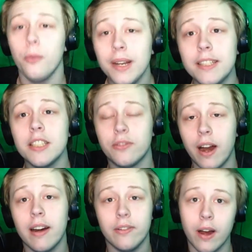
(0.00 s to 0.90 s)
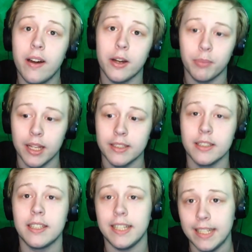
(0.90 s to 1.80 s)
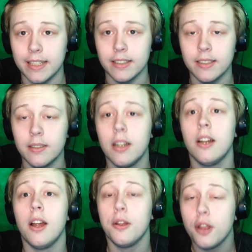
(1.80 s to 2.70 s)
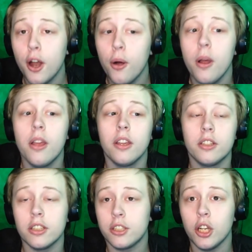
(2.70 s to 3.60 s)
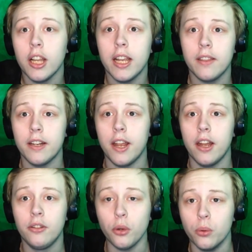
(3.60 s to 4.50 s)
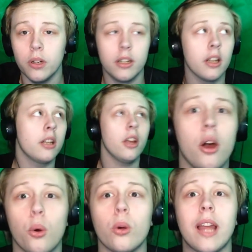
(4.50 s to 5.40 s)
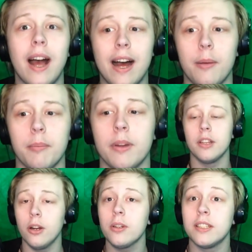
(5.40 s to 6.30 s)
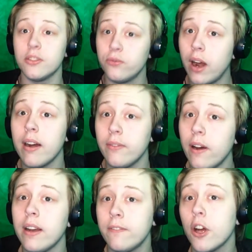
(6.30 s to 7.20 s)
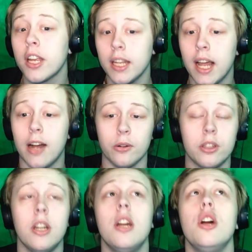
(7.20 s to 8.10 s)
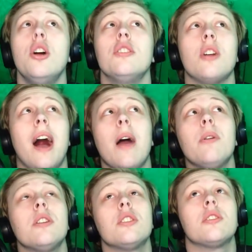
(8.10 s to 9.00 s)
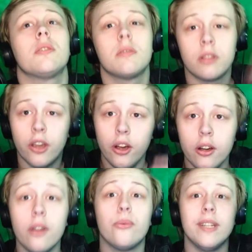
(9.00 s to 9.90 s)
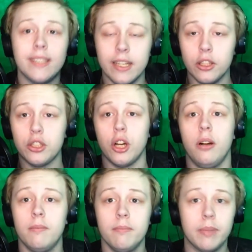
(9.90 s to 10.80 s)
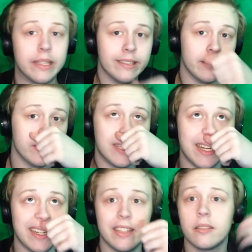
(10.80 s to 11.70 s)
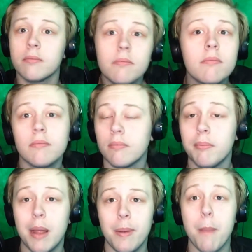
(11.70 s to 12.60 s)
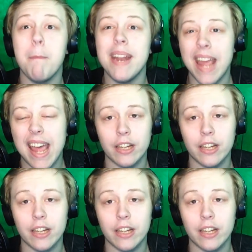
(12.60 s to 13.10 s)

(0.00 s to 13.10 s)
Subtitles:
Which is very, very unpleasant to the ears. You know, you're just chilling and then you hear doo, and you're like, yo, calm, you know, because it's very, very fucking loud. So I would have just cut, retake the shot, because it would take maybe a minute